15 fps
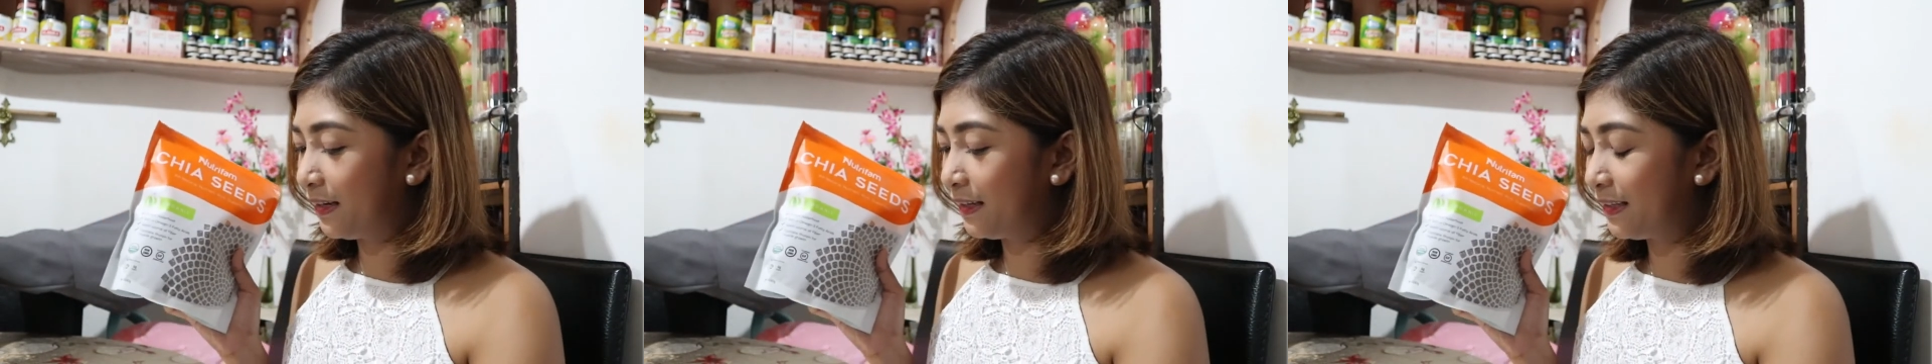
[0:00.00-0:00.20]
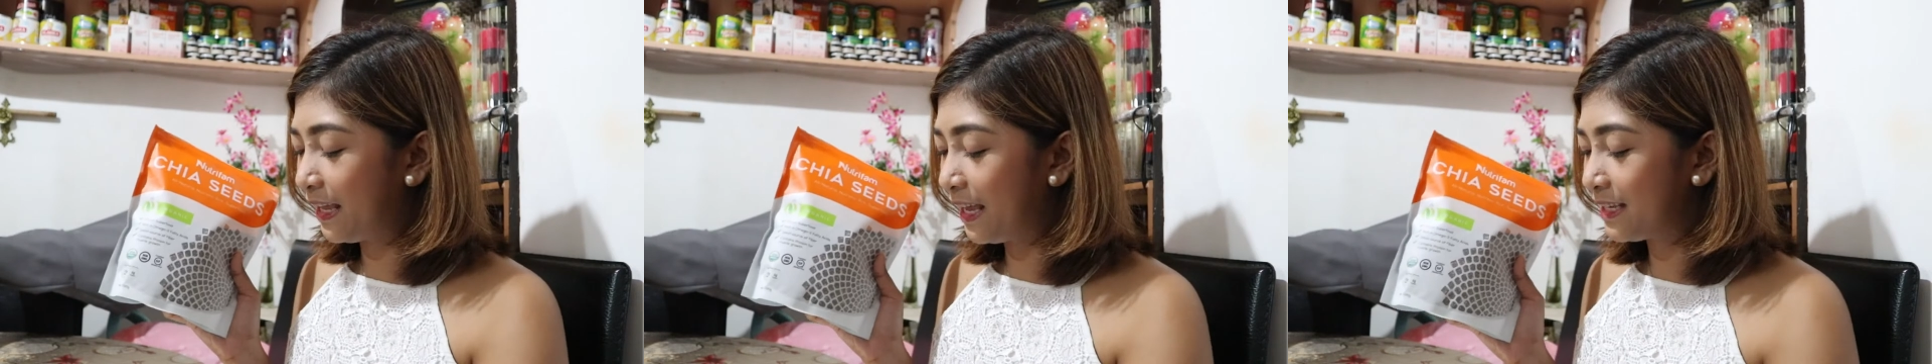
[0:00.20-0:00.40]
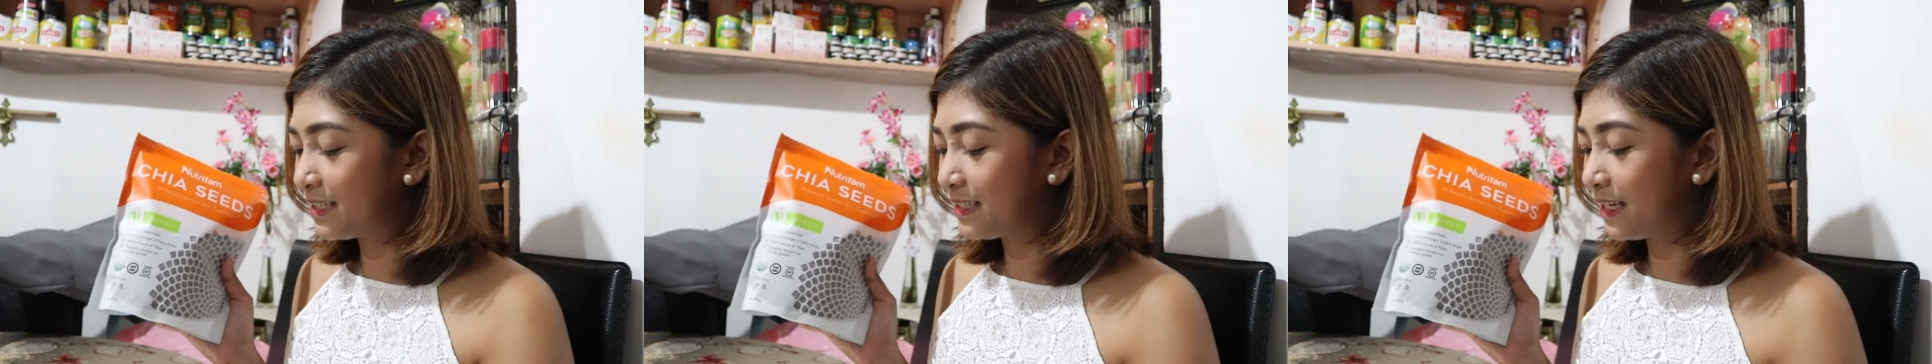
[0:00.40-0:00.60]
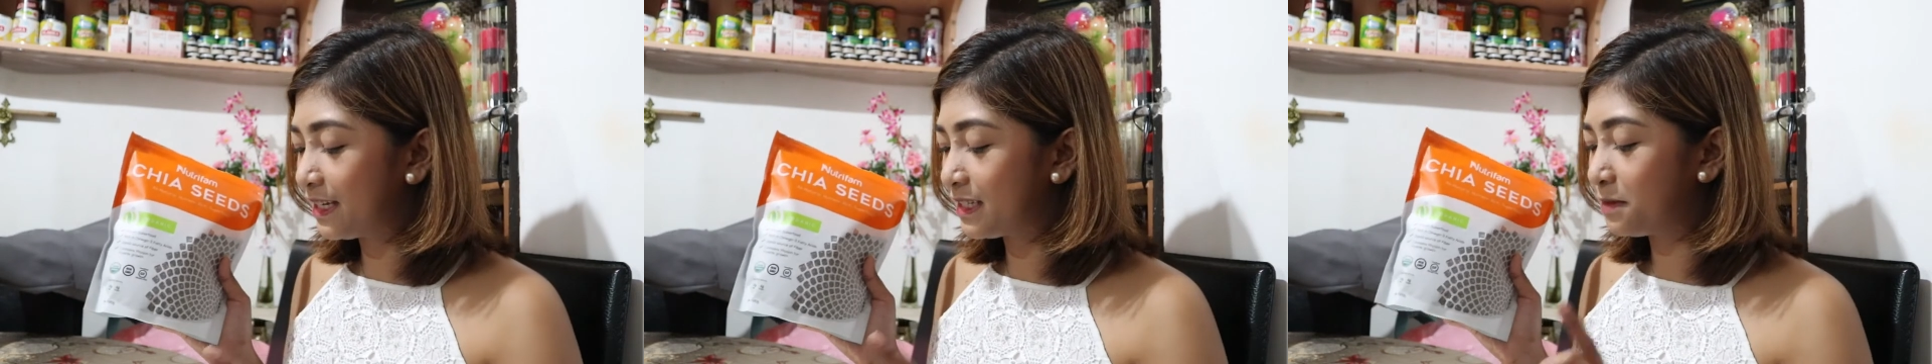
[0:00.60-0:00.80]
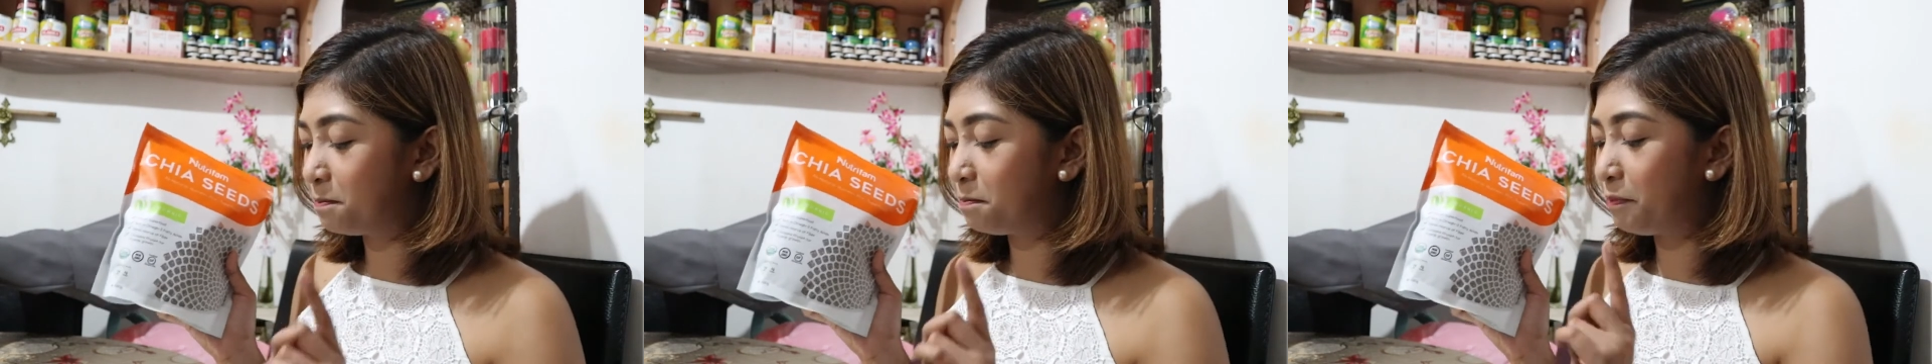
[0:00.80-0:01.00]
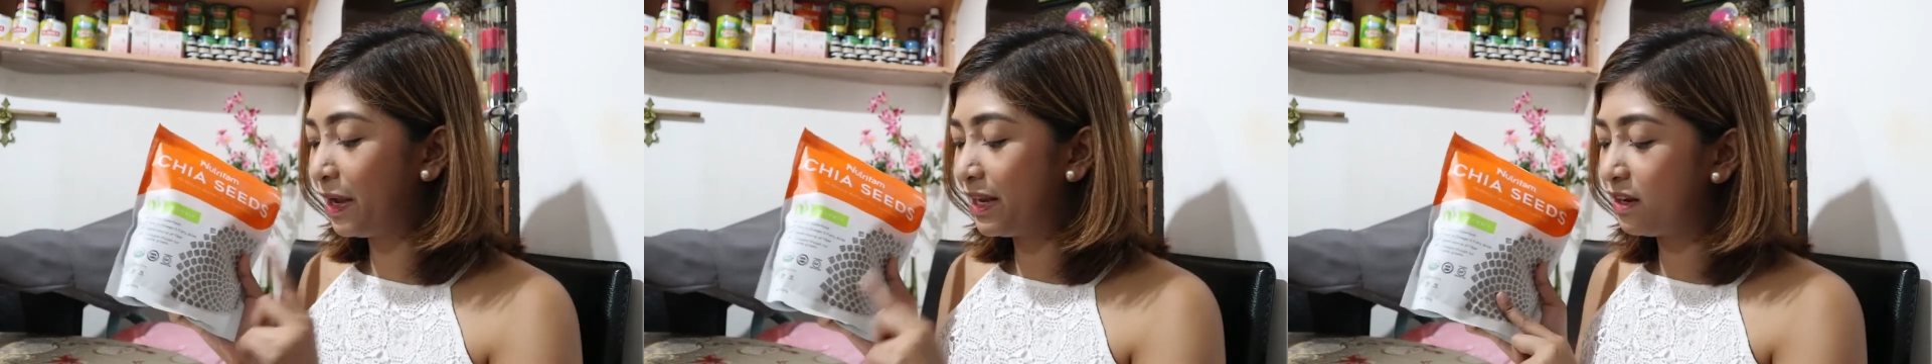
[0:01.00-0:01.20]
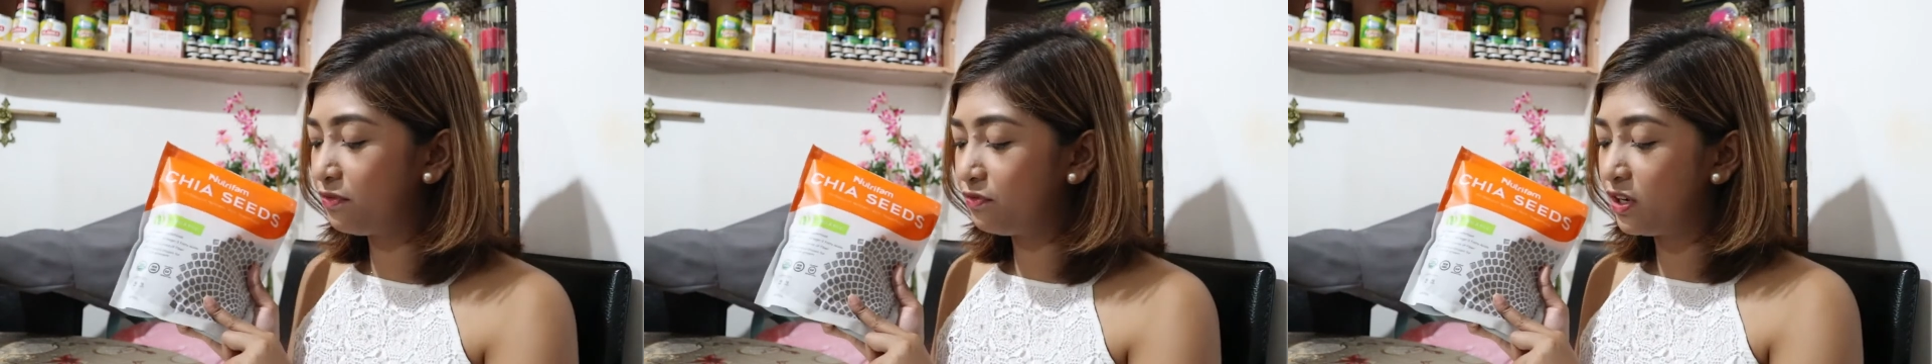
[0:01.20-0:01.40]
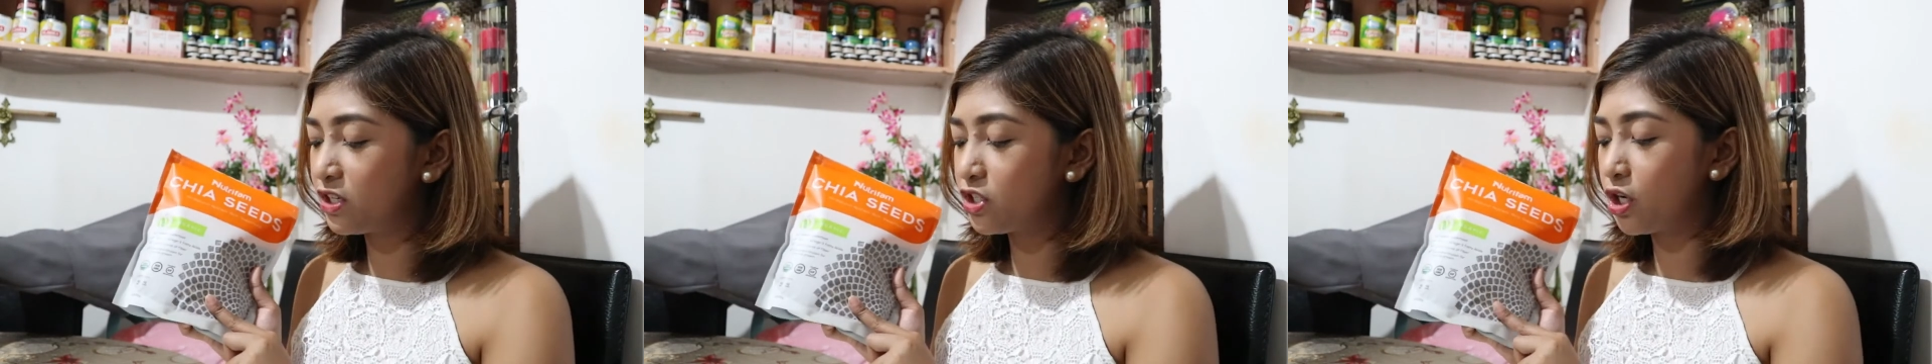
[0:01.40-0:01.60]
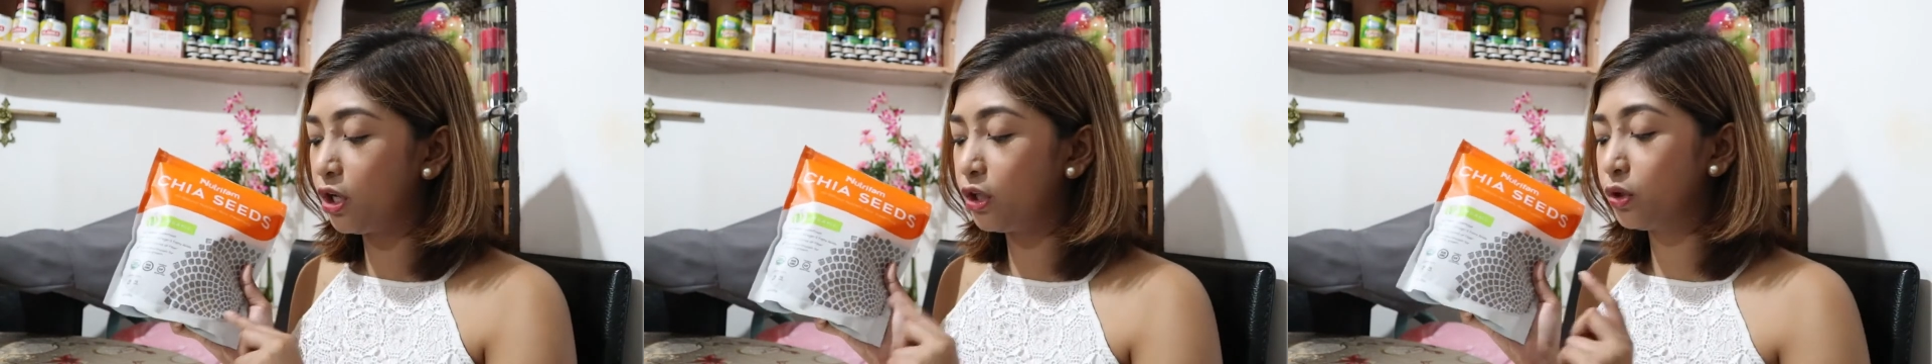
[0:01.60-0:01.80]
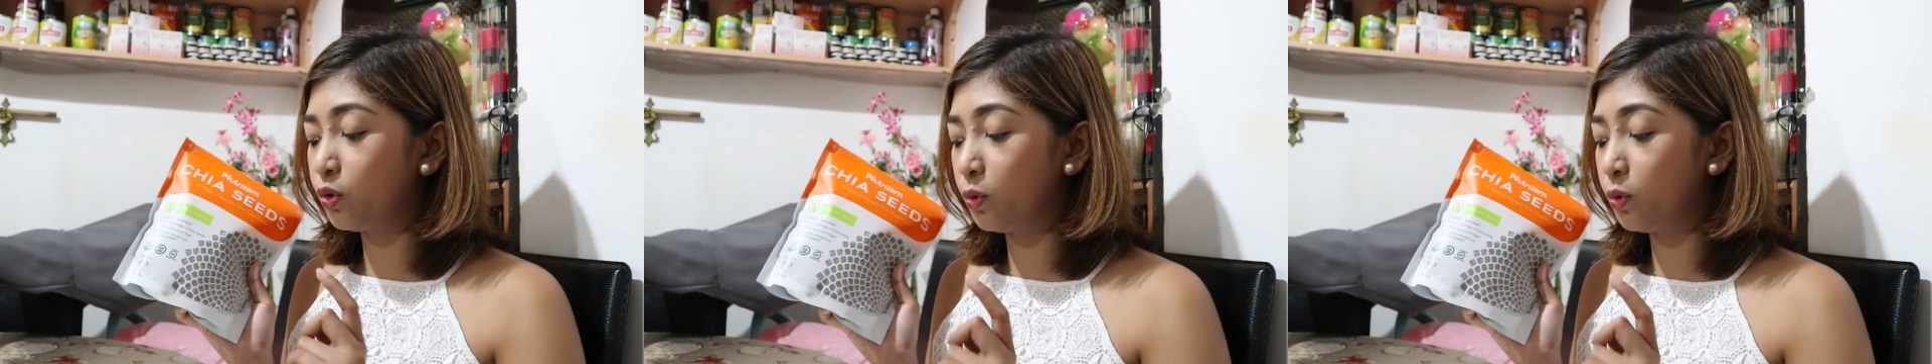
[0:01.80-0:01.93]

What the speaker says: Next is beneficial